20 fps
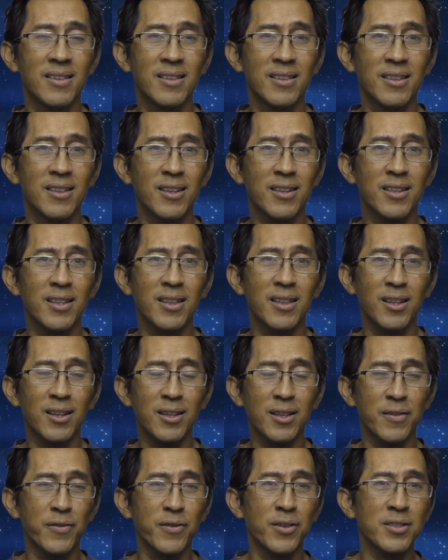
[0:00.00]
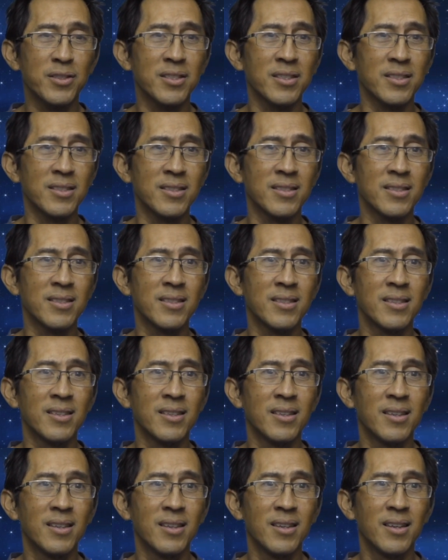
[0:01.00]
Look at look at the verses.
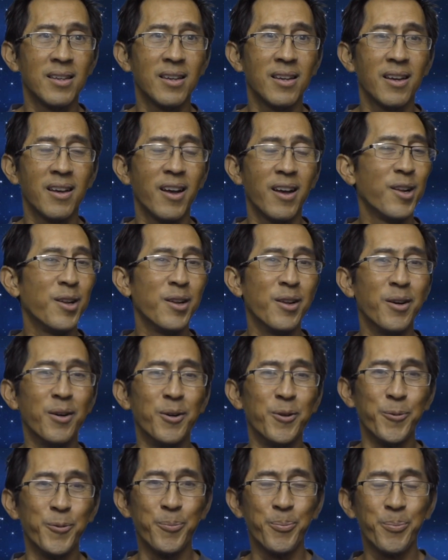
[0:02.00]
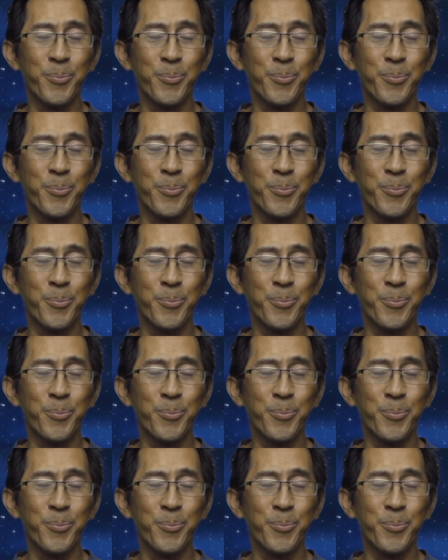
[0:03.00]
No.